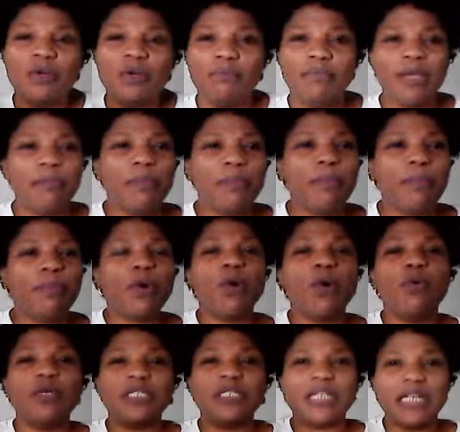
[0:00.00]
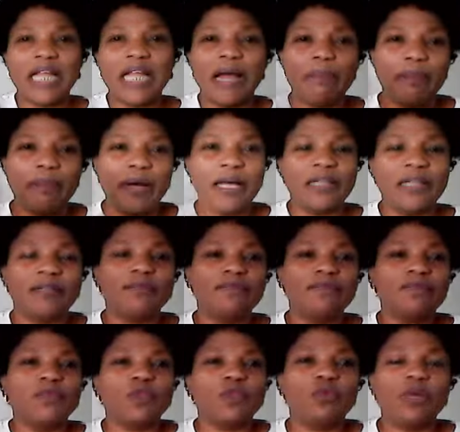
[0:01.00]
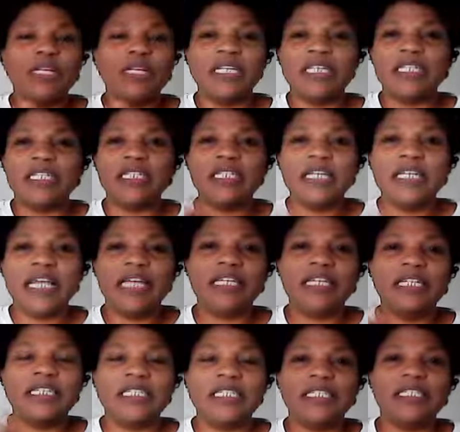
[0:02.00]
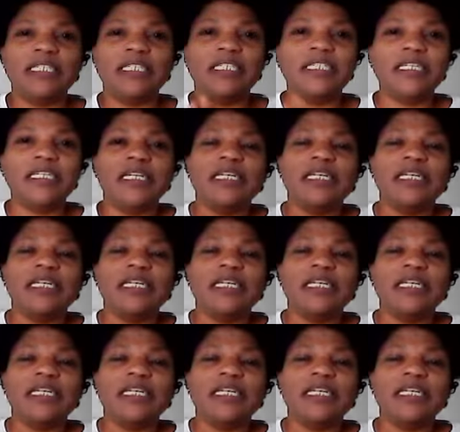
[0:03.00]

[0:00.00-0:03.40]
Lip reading: But people always clap hand when they see anything.